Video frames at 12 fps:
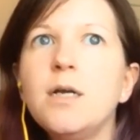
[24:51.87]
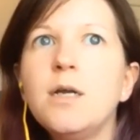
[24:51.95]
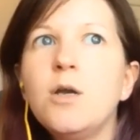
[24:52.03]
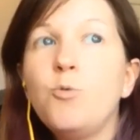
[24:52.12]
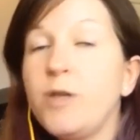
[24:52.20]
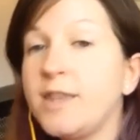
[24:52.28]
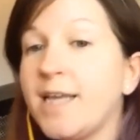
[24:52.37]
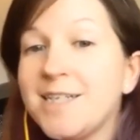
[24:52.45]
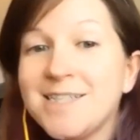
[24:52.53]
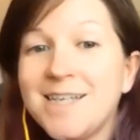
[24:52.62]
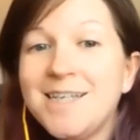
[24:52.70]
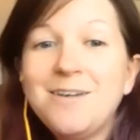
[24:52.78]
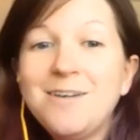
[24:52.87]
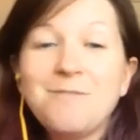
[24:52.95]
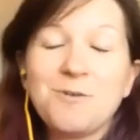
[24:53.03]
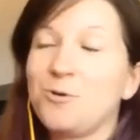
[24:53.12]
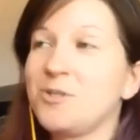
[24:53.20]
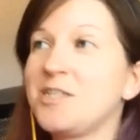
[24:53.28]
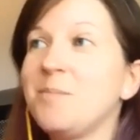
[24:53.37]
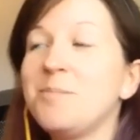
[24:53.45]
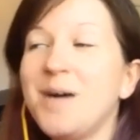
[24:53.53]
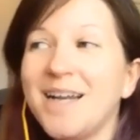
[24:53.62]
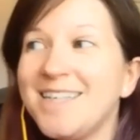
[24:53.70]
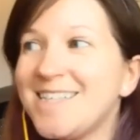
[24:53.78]
With that said, of course, I'm
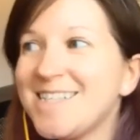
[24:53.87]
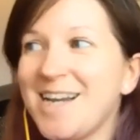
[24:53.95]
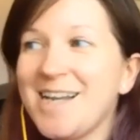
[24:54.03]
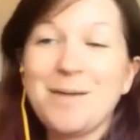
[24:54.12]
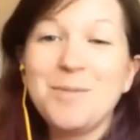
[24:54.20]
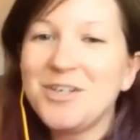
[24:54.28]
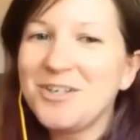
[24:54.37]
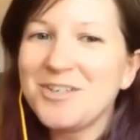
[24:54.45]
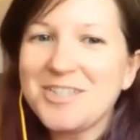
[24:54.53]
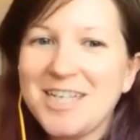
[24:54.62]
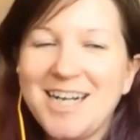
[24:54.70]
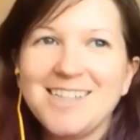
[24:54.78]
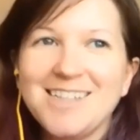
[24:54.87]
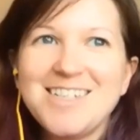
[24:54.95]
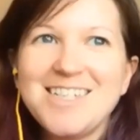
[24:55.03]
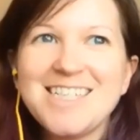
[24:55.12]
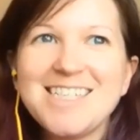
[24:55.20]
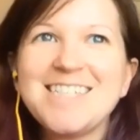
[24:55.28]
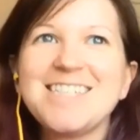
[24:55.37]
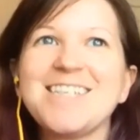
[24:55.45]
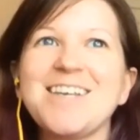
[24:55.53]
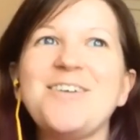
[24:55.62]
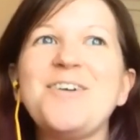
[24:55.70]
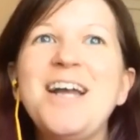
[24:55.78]
biased. I am a neuropsychologist,
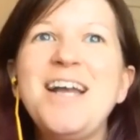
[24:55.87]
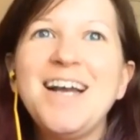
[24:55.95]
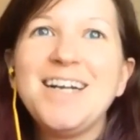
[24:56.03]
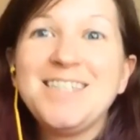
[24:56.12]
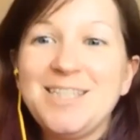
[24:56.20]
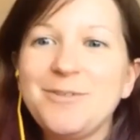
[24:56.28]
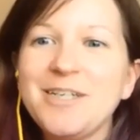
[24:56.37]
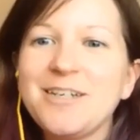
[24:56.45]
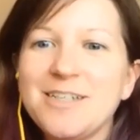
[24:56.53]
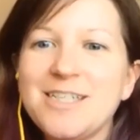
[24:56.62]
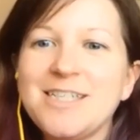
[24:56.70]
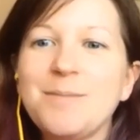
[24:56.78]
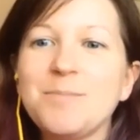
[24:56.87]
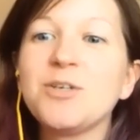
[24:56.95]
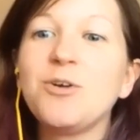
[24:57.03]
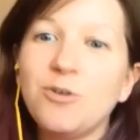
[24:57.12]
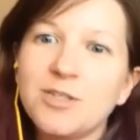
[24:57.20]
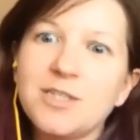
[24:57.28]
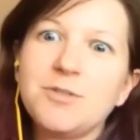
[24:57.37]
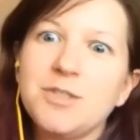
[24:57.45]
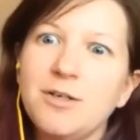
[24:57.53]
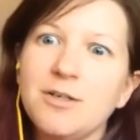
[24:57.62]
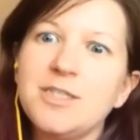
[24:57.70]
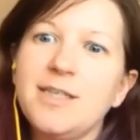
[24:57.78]
so I do encourage them to also
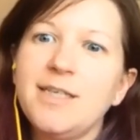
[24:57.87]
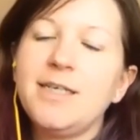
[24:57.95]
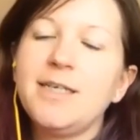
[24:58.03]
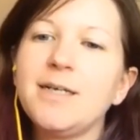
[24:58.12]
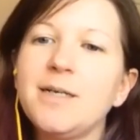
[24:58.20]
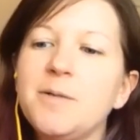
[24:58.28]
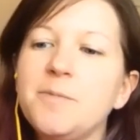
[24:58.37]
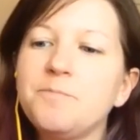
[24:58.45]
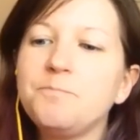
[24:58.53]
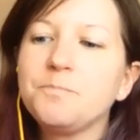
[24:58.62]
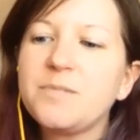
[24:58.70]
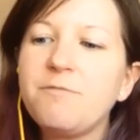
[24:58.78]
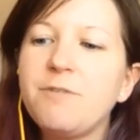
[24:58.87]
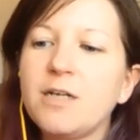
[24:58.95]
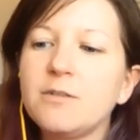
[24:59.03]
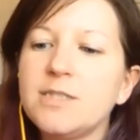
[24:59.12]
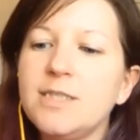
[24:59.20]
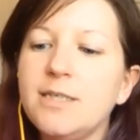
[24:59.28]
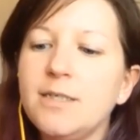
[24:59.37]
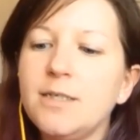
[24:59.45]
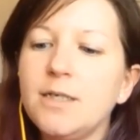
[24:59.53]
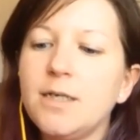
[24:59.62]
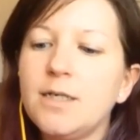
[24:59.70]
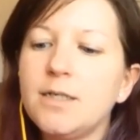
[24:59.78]
talk to the
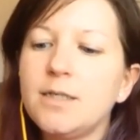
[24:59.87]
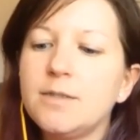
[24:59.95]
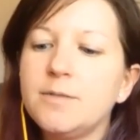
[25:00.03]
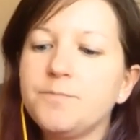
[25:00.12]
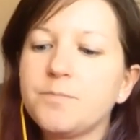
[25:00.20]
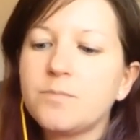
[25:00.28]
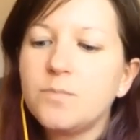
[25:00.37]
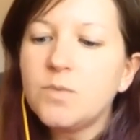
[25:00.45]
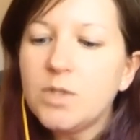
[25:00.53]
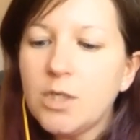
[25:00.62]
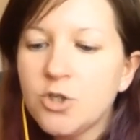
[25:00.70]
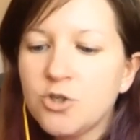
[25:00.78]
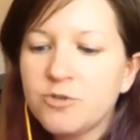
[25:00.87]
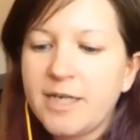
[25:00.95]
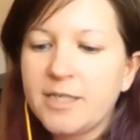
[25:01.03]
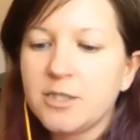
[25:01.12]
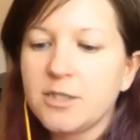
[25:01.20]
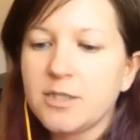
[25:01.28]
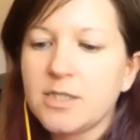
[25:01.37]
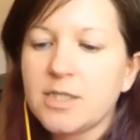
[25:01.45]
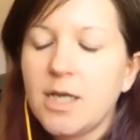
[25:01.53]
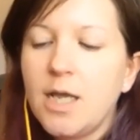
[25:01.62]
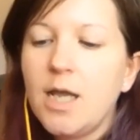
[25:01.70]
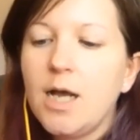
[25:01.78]
faculty
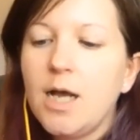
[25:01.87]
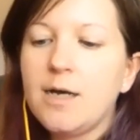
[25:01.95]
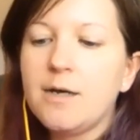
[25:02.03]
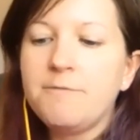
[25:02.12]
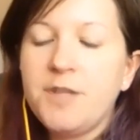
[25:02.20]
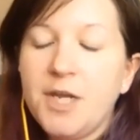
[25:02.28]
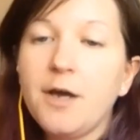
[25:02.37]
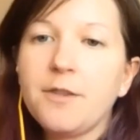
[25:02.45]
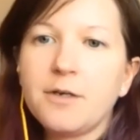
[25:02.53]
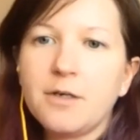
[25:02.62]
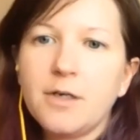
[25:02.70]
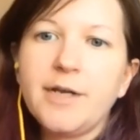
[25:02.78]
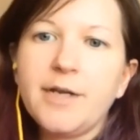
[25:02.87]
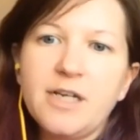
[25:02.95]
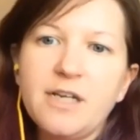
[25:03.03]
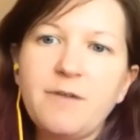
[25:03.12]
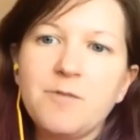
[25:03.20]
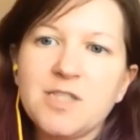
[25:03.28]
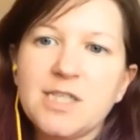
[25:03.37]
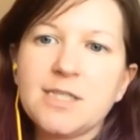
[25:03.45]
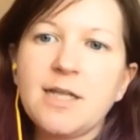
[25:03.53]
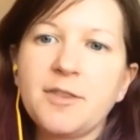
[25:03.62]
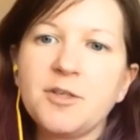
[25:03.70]
directors of the other area of emphasis that they're